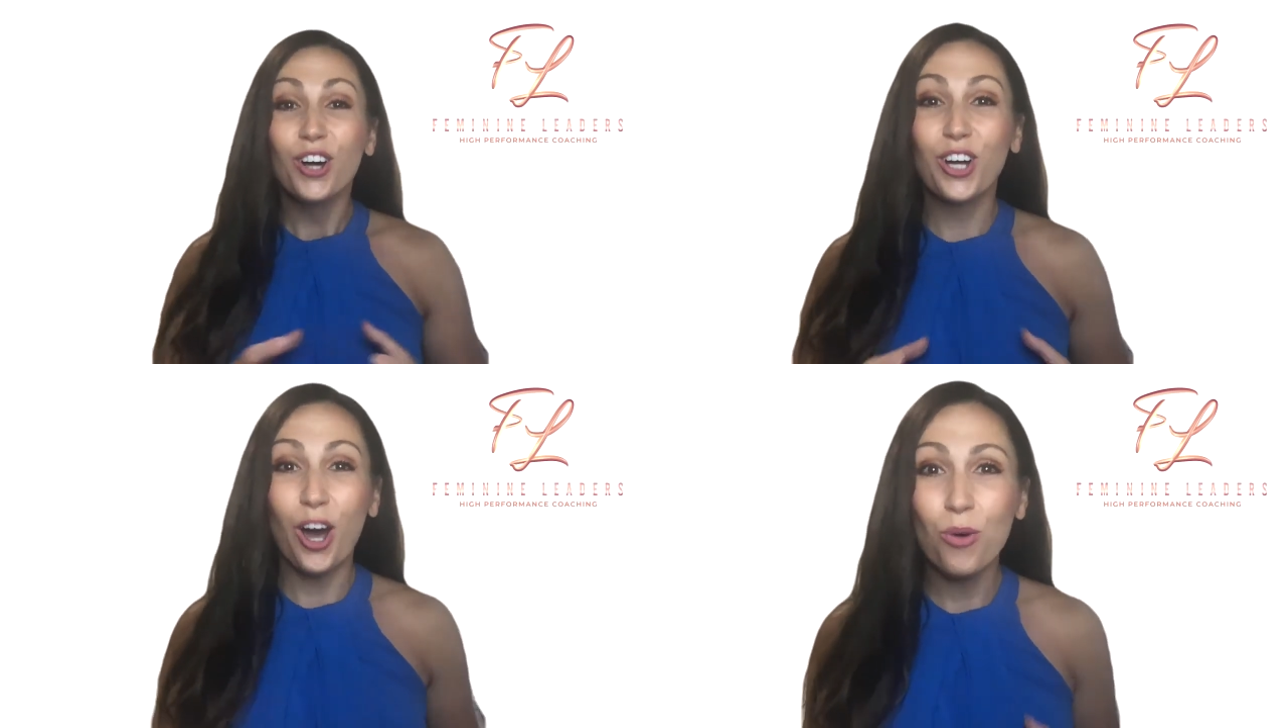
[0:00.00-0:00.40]

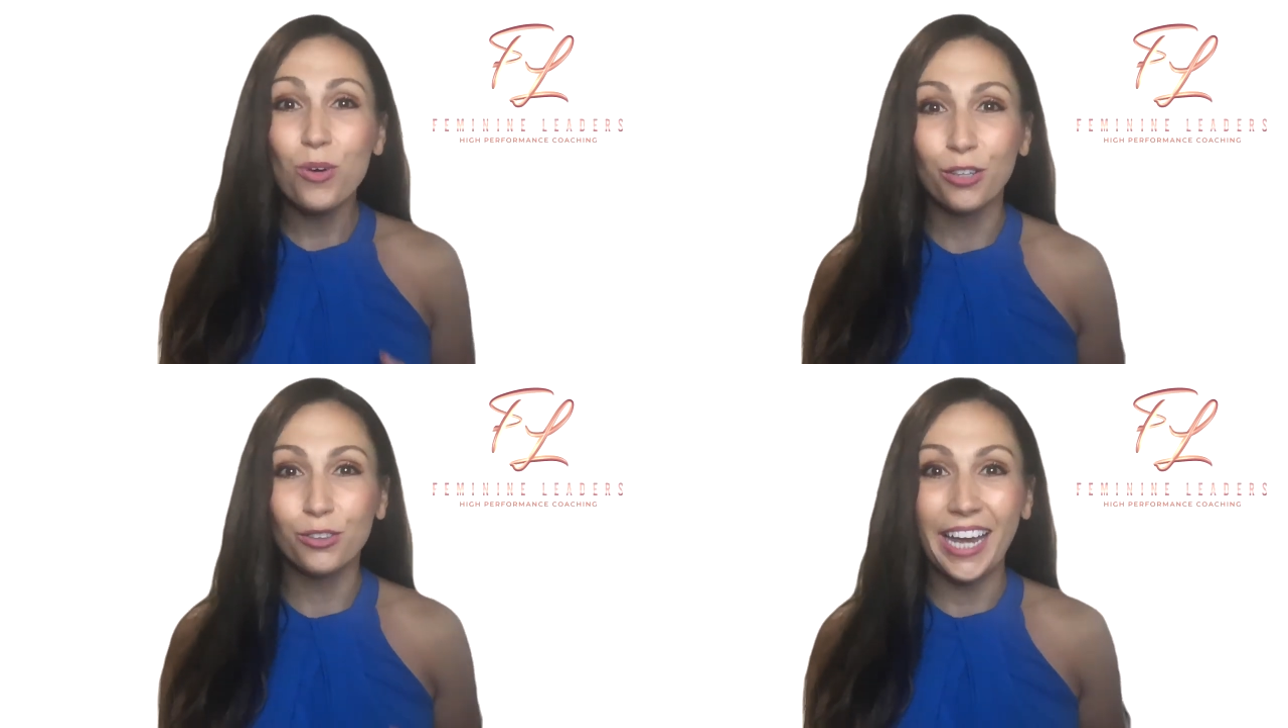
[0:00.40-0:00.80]

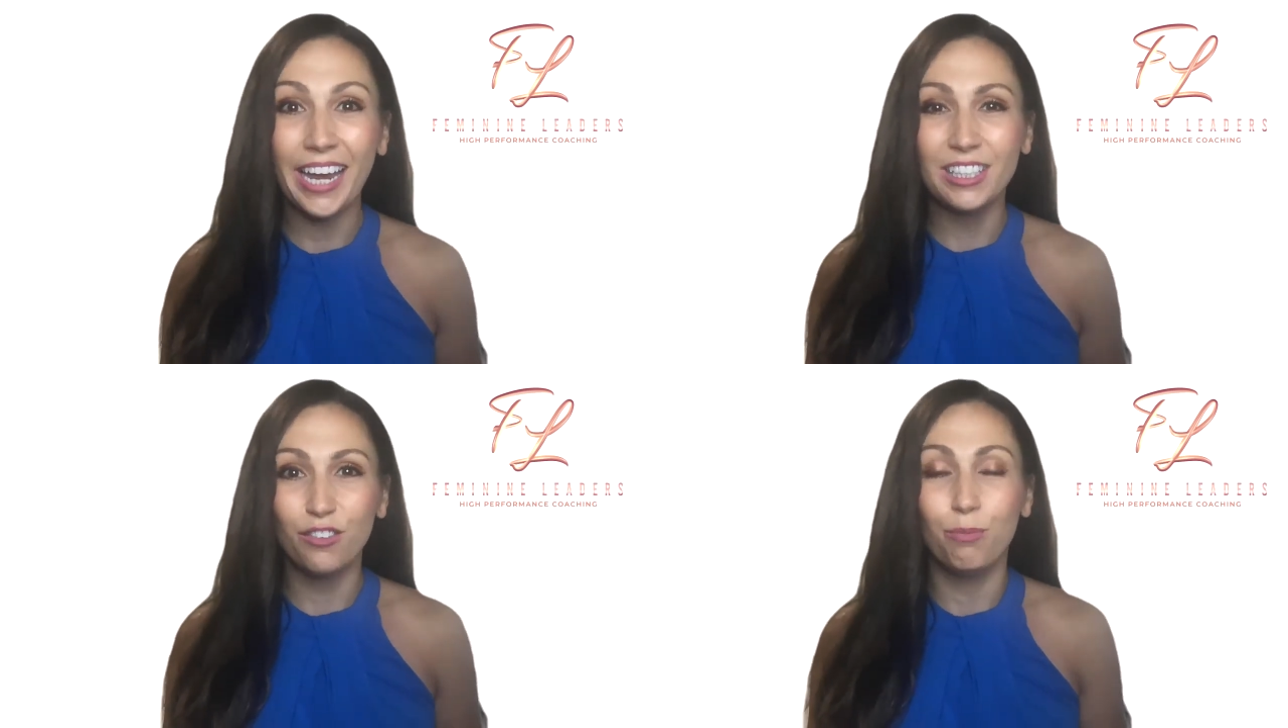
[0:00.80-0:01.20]

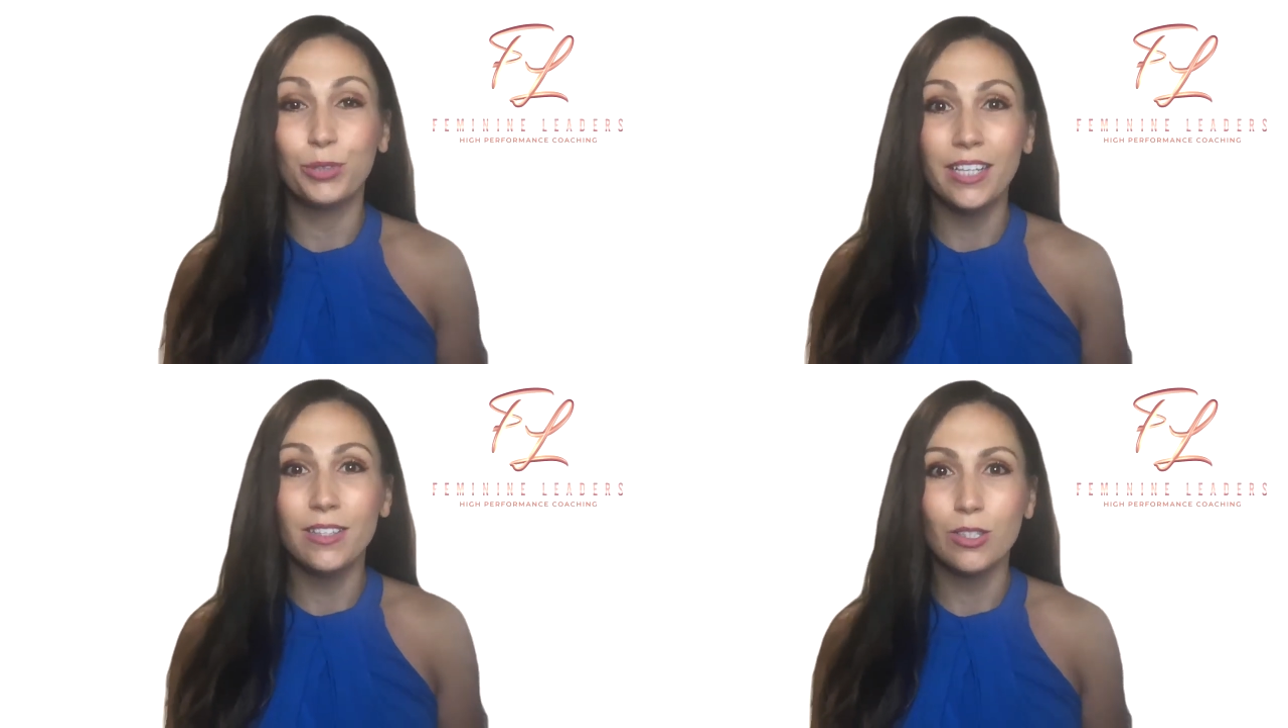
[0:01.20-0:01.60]
co-creative
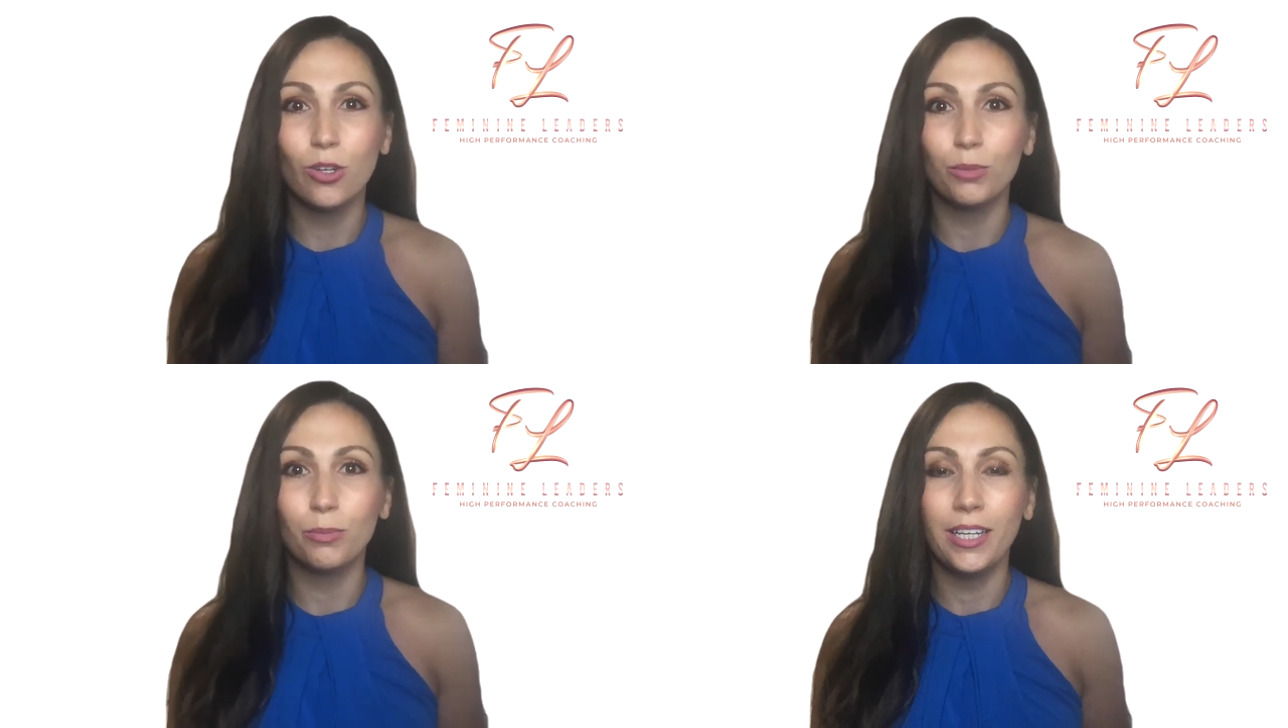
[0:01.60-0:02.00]

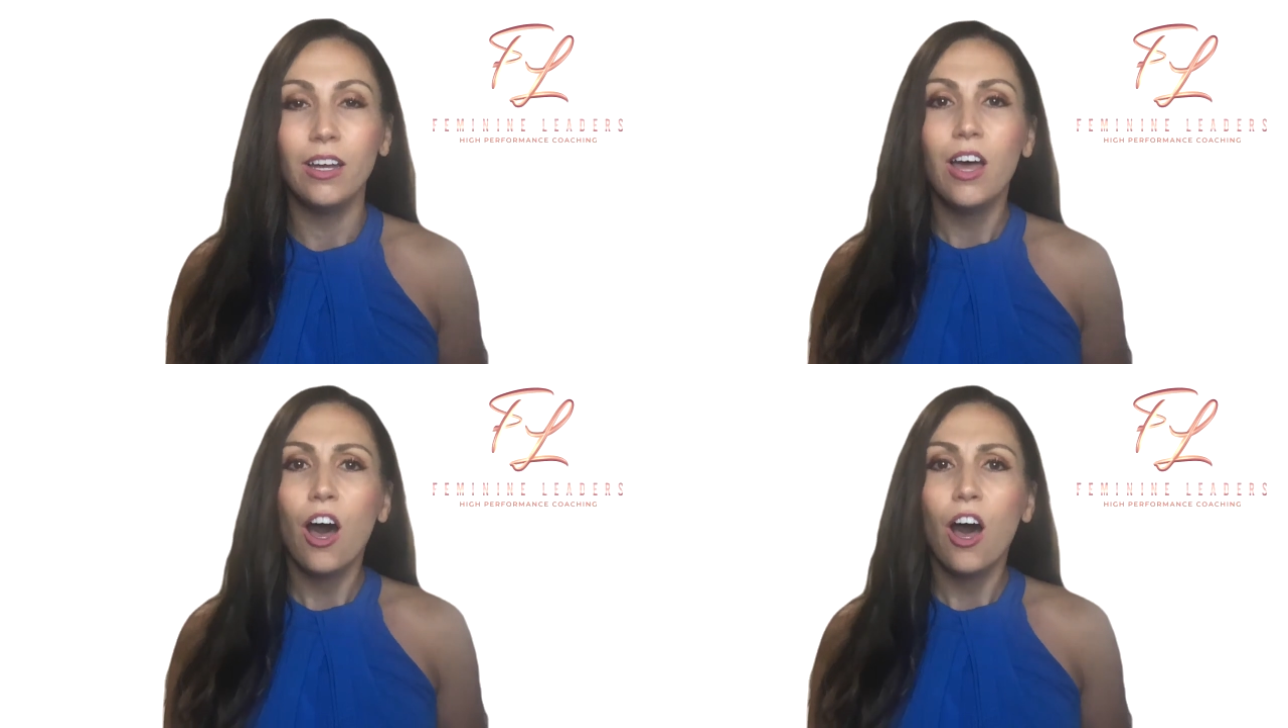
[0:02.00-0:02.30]
brainstorming